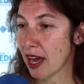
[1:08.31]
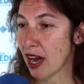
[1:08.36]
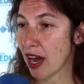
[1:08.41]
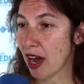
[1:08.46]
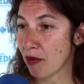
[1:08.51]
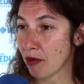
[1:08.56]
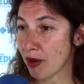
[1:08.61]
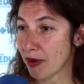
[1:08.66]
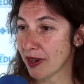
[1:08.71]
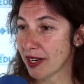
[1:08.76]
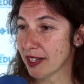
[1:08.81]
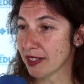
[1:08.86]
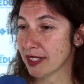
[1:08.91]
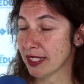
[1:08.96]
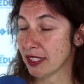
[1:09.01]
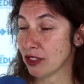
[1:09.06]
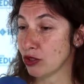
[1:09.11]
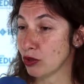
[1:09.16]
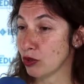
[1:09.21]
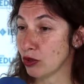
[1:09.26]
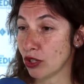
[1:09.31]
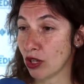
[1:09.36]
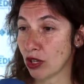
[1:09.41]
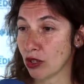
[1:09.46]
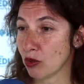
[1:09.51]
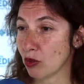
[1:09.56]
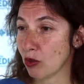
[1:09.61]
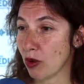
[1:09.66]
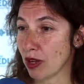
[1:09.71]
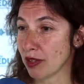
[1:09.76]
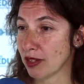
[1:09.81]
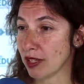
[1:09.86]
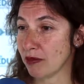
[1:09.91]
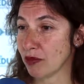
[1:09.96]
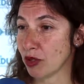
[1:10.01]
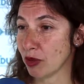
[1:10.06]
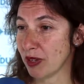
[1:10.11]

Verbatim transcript: However, they do not want them